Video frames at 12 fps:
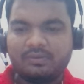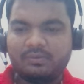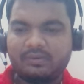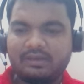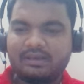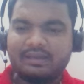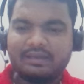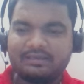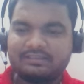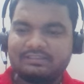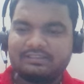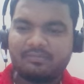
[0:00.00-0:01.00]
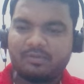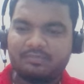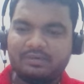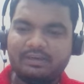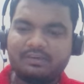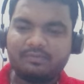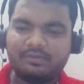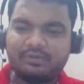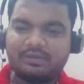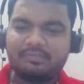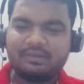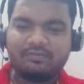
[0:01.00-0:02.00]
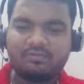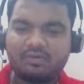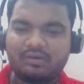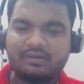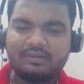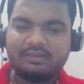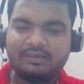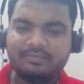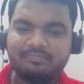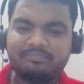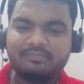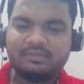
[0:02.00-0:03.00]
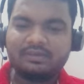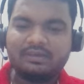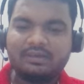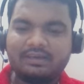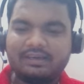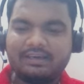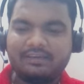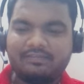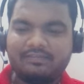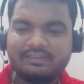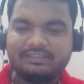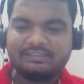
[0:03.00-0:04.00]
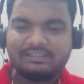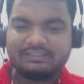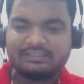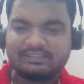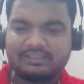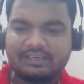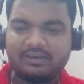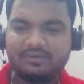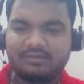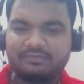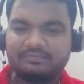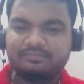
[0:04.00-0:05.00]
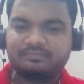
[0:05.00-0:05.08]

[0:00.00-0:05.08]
okay, again some of the interview depth and what are the differentiations kind of.